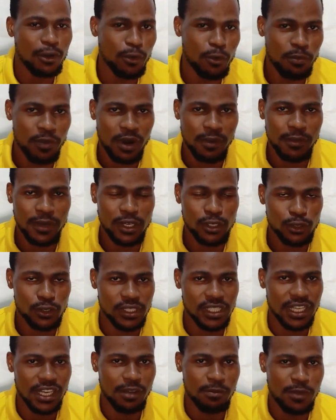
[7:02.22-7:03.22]
agropramano so
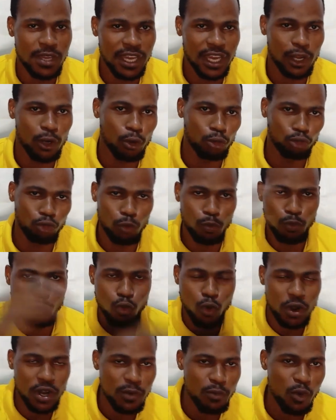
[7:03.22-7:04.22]
say they make an auto
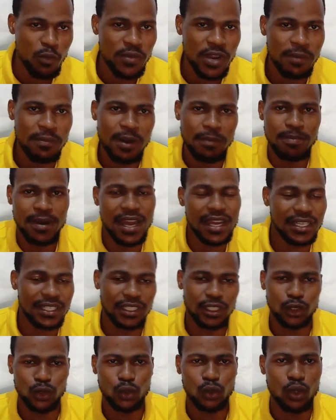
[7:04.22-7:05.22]
board mum neba park
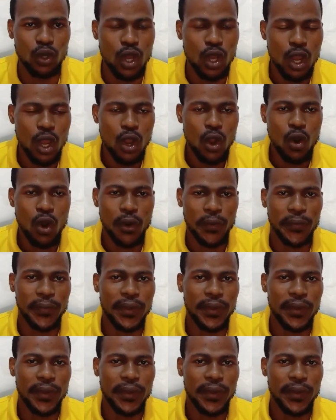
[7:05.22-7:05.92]
and so. Or